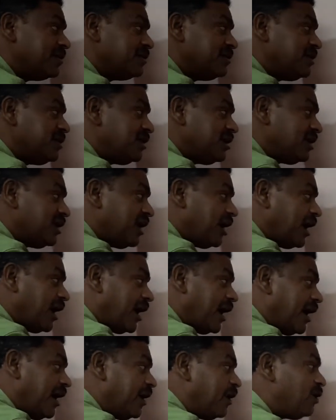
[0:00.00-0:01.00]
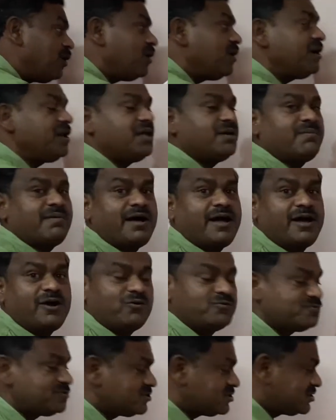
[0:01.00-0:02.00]
the hydronium
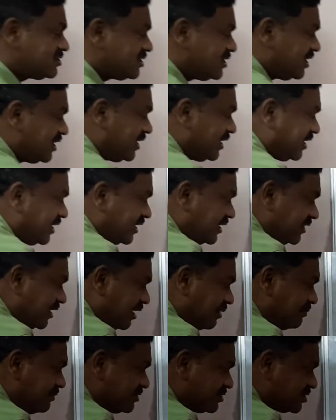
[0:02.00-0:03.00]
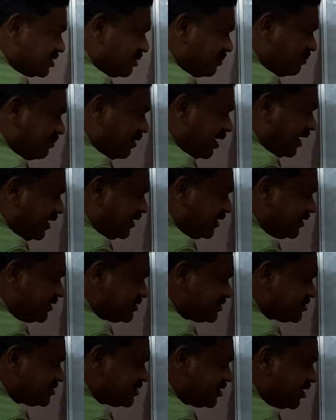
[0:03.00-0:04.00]
ions, that means
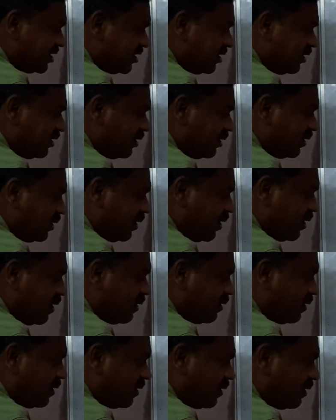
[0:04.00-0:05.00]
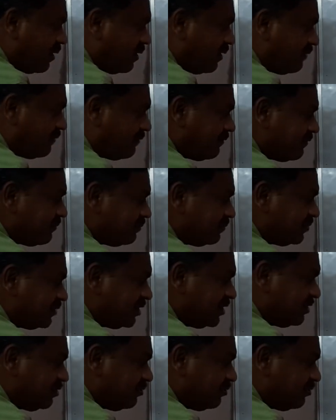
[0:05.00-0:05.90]
minus log of the